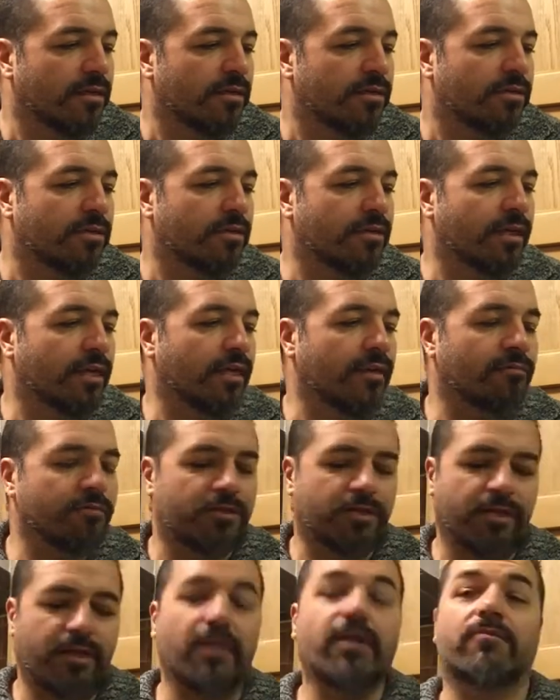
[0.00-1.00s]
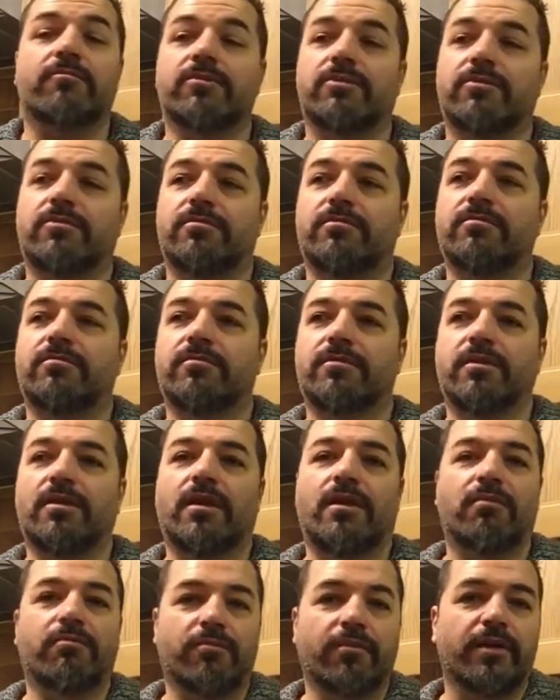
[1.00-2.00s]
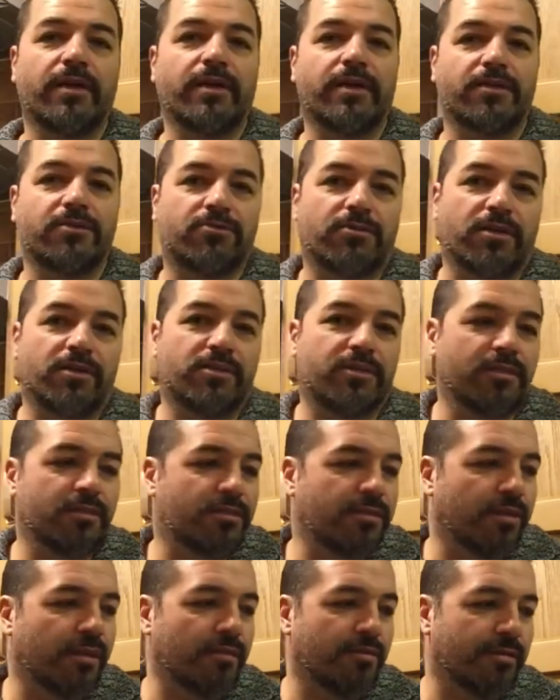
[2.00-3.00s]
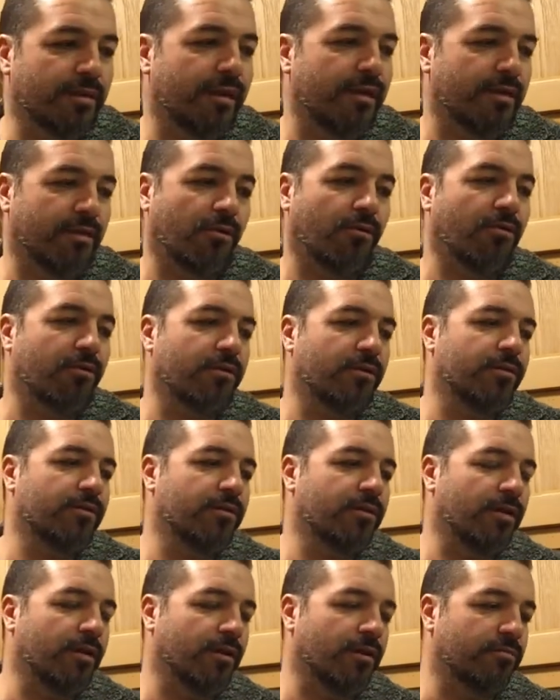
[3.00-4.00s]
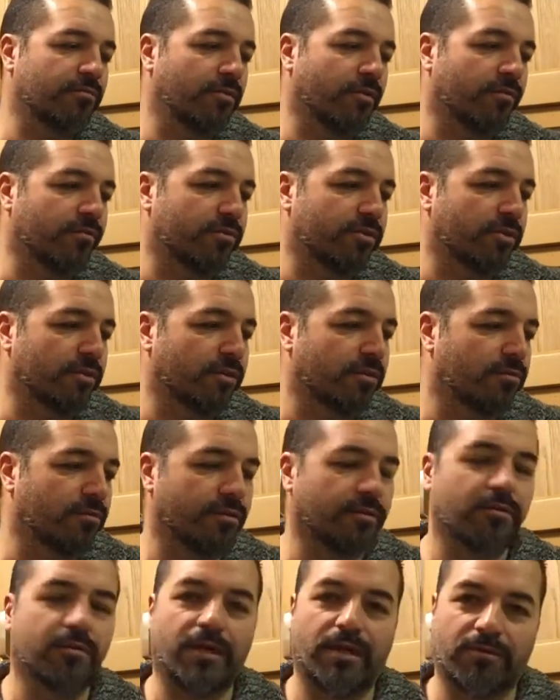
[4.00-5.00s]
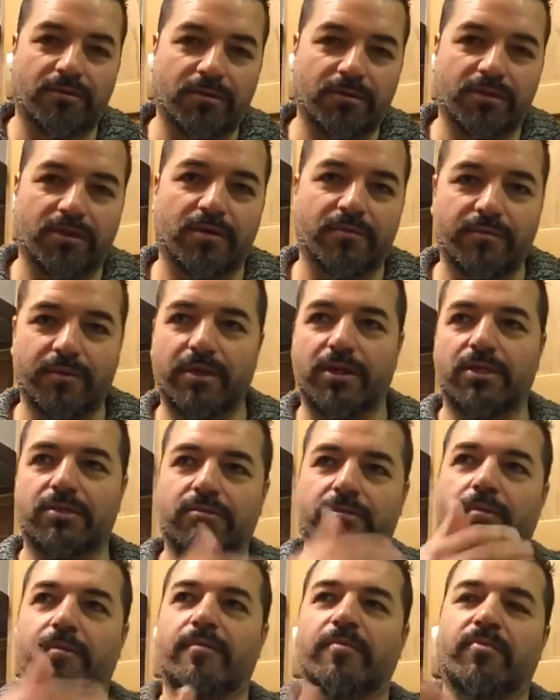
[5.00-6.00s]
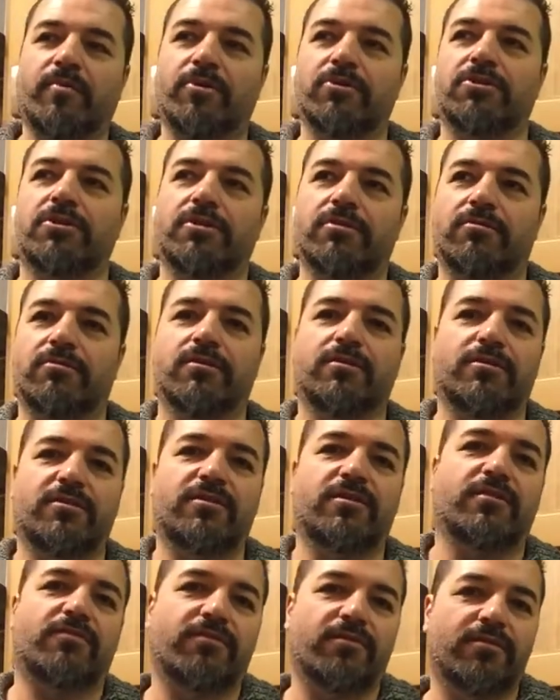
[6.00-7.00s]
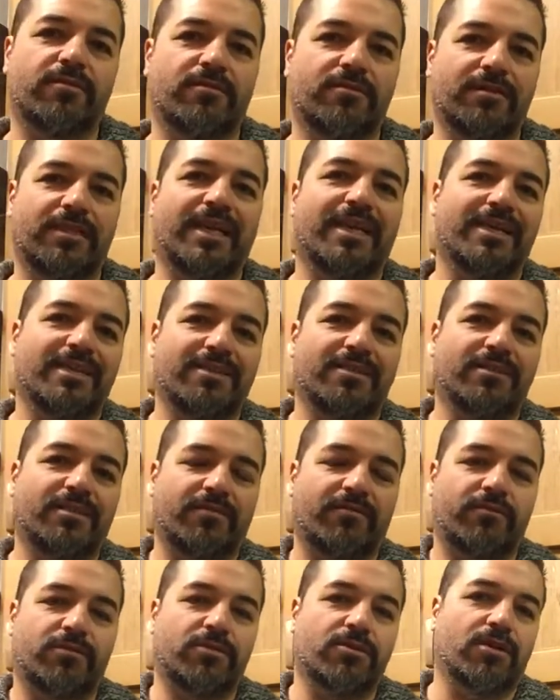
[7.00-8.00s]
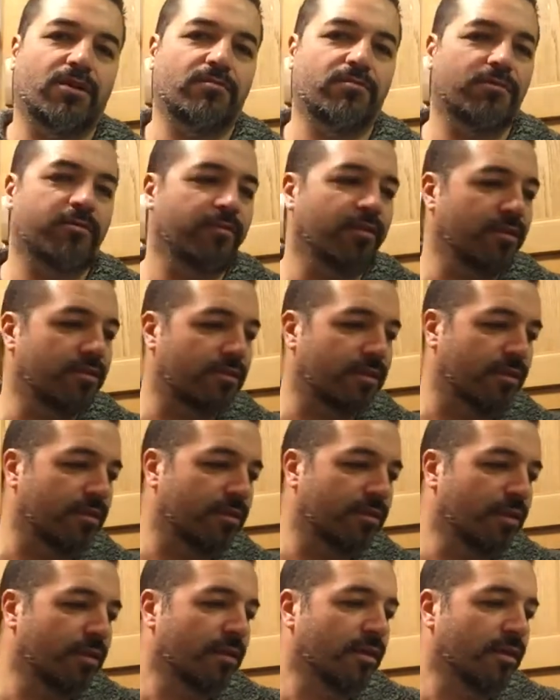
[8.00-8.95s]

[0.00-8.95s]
So yeah, that was it. That was you know, really interesting to go that long. Um, obviously, I don't want to do that all the time because we are pushing on into different days and different times of eating.